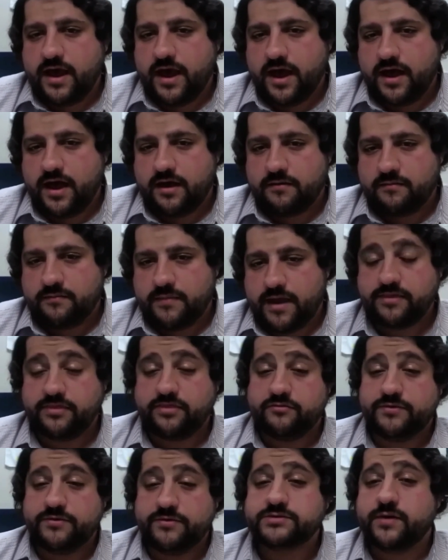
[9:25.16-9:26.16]
Um,
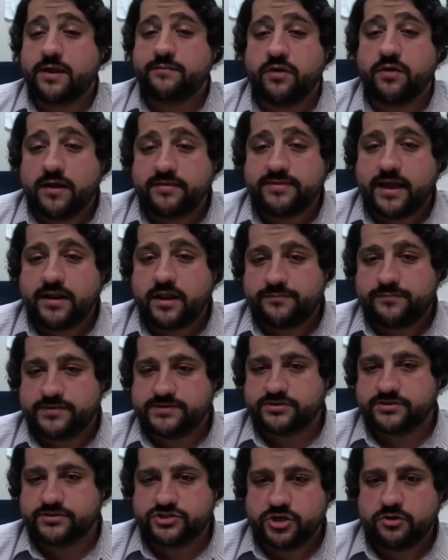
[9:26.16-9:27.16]
and the reason why I brought that up
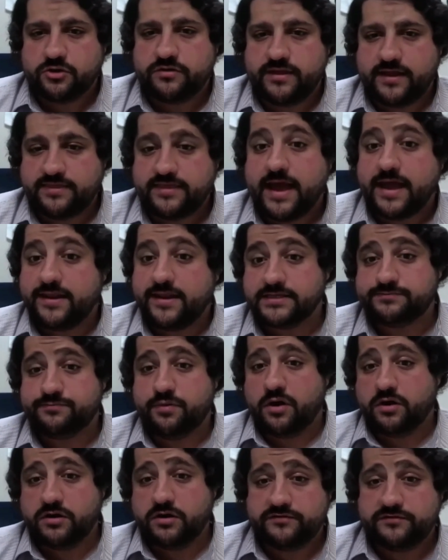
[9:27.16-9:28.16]
is to show that that is
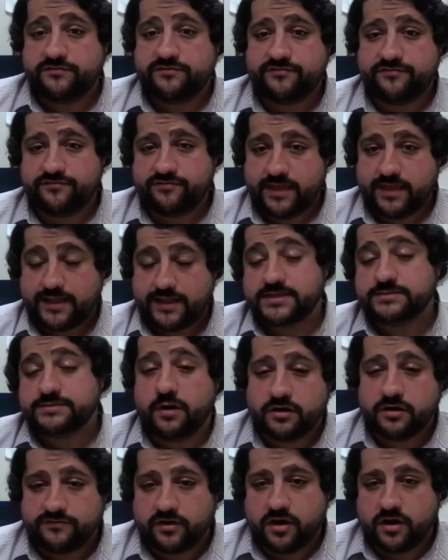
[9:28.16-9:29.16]
part of that is
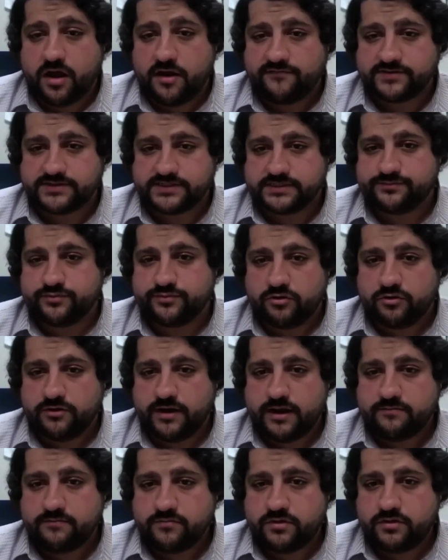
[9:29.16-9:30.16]
part of our office's
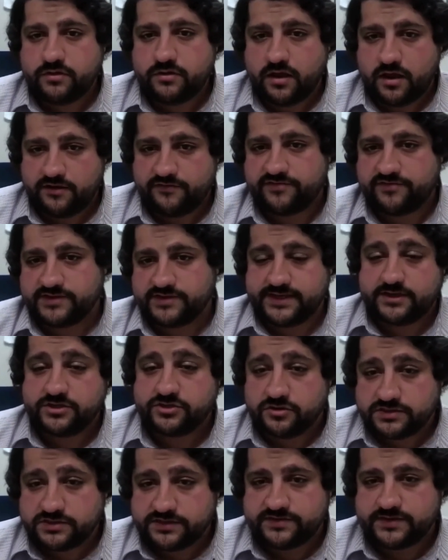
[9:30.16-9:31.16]
program of the St.
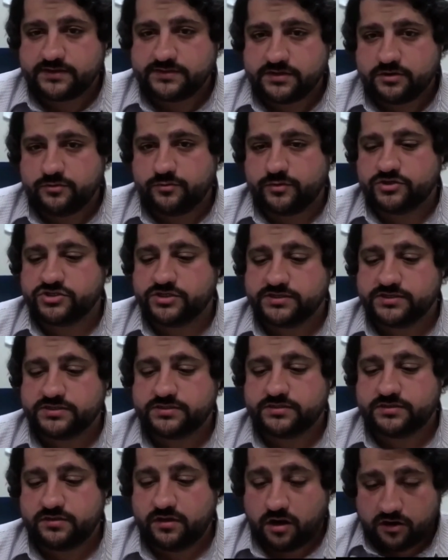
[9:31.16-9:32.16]
Joseph Center, which
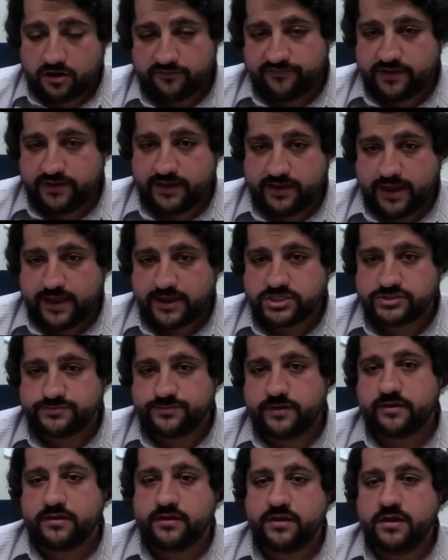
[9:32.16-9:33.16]
is RV
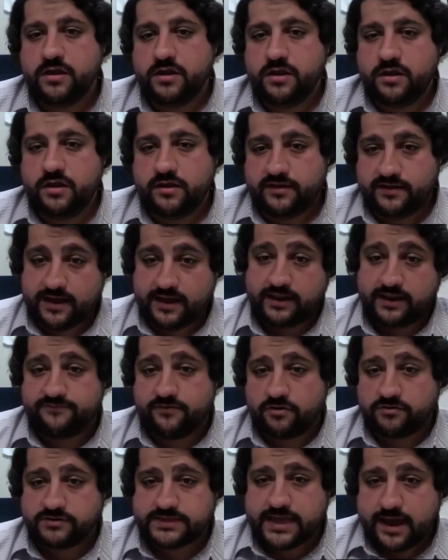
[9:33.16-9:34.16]
engagement getting
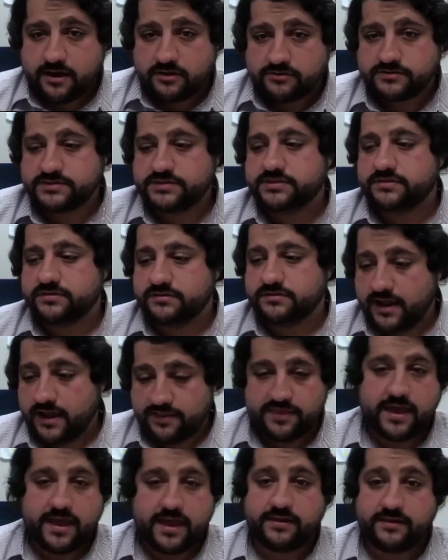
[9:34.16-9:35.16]
folks housed
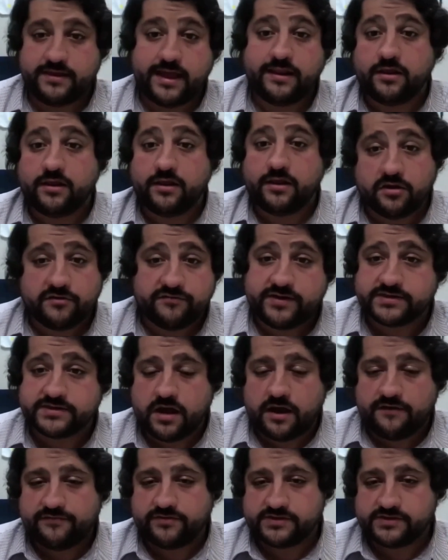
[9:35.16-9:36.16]
and then getting RVs
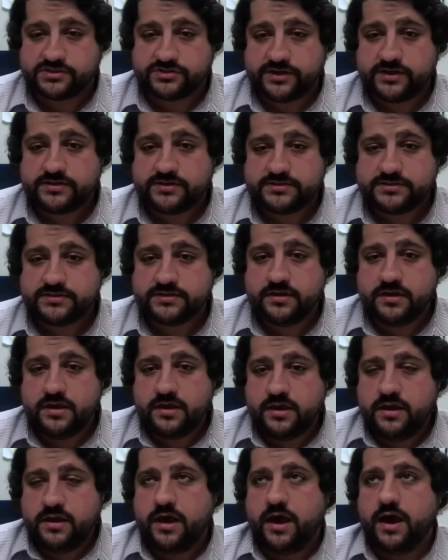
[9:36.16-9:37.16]
off of the streets.
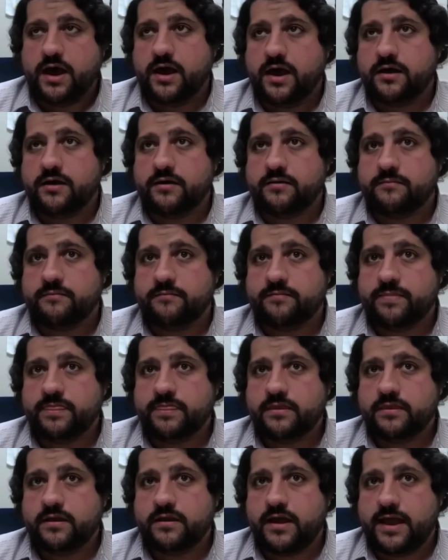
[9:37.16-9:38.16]
Um,
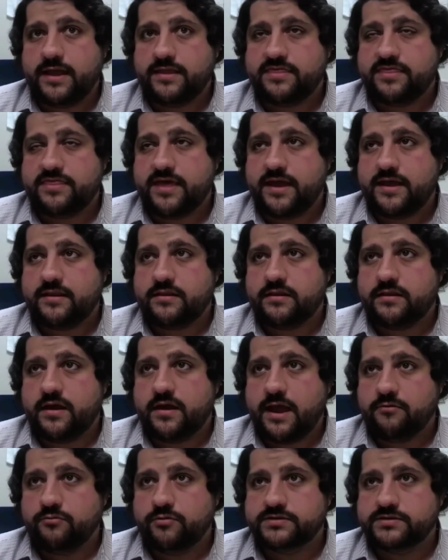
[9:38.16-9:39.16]
and then
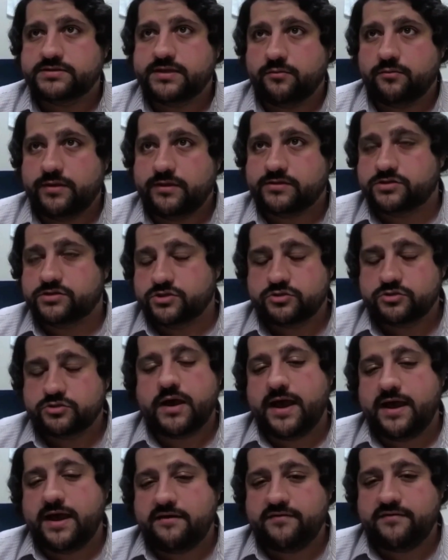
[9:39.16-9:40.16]
I will say we do
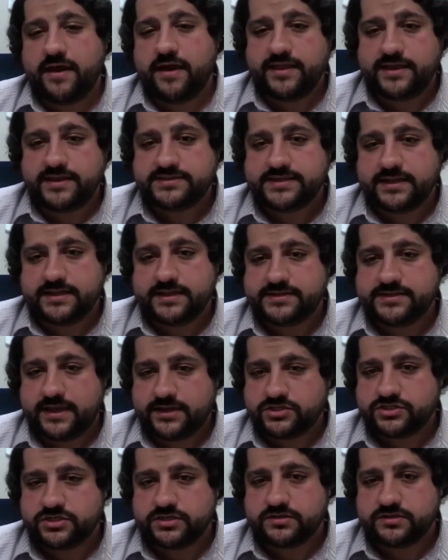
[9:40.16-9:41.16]
have LA
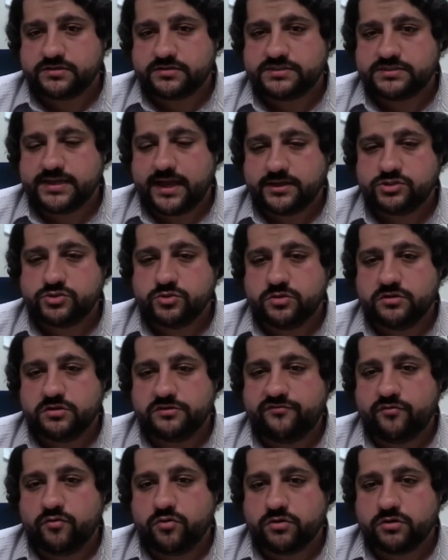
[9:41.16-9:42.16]
sanitation
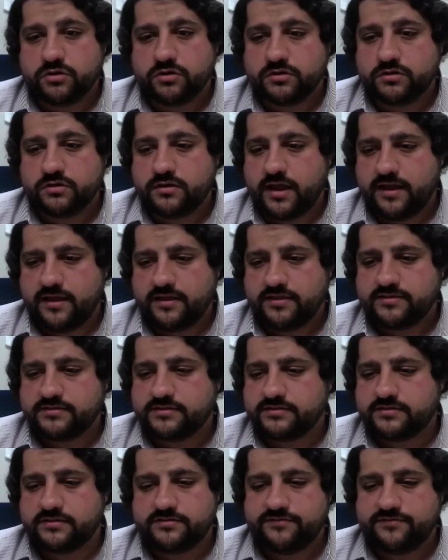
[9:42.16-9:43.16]
scheduled for I,
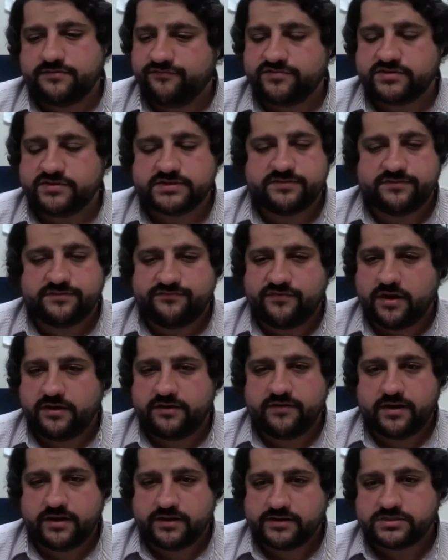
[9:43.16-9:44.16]

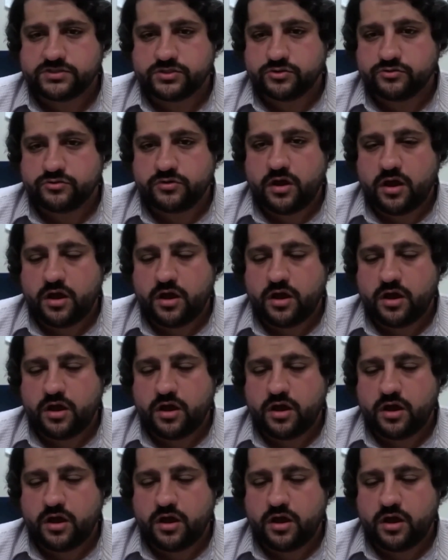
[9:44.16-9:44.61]
very, very soon.